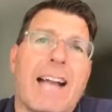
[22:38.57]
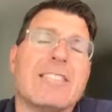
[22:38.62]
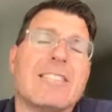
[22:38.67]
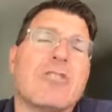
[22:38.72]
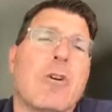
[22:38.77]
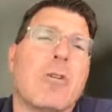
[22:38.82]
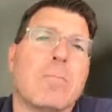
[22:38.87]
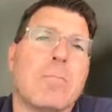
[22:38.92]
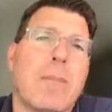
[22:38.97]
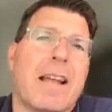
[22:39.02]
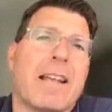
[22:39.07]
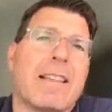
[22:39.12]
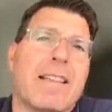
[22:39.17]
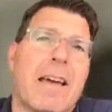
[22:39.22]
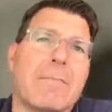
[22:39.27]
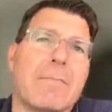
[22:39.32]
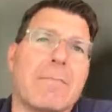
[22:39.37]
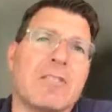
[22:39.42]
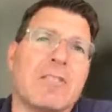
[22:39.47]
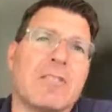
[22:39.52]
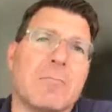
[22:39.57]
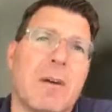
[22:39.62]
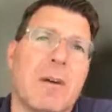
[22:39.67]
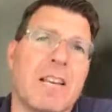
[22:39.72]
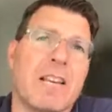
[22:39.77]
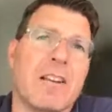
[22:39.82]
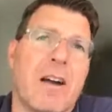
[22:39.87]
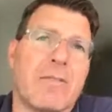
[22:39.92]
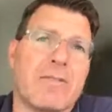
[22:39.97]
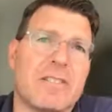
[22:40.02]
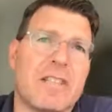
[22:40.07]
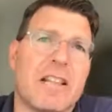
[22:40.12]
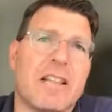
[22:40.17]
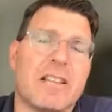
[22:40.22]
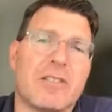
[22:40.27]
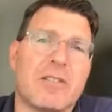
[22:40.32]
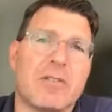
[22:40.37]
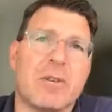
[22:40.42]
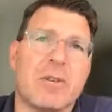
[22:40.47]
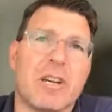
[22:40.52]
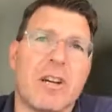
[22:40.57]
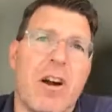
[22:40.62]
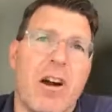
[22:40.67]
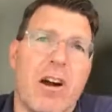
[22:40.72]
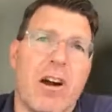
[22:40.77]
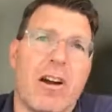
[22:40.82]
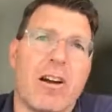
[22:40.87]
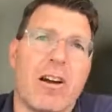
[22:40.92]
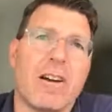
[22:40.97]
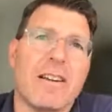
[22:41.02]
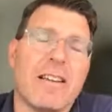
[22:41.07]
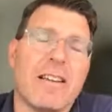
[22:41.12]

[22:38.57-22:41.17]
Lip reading: don't make that much money off selling you a car.